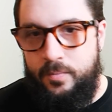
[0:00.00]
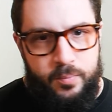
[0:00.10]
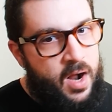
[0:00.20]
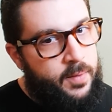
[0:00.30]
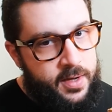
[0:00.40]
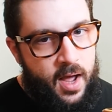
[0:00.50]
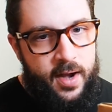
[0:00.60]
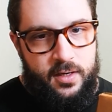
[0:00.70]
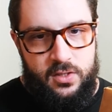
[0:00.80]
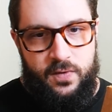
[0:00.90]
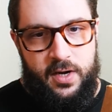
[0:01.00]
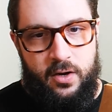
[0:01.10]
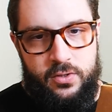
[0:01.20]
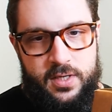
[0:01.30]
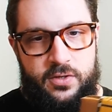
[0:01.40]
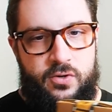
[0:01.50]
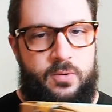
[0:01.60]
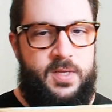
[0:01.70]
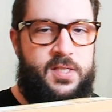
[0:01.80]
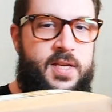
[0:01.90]
Probably not, because Vinegar
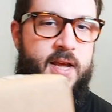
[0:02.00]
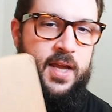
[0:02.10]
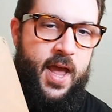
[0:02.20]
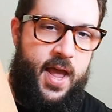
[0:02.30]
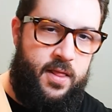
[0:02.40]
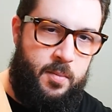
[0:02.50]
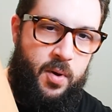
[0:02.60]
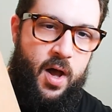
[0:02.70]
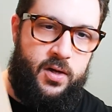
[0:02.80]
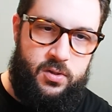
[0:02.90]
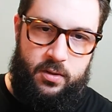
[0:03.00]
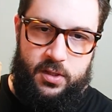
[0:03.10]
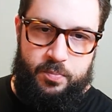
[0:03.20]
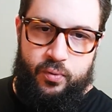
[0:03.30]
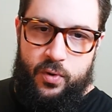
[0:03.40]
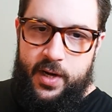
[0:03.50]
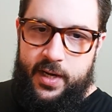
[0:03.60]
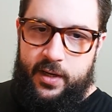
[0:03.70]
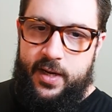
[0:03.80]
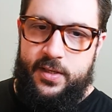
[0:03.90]
Syndrome is sick, and the box looks pretty
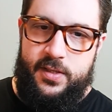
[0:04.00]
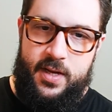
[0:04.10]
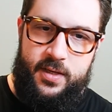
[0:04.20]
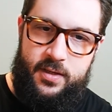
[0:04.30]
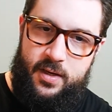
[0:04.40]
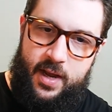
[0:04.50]
decent.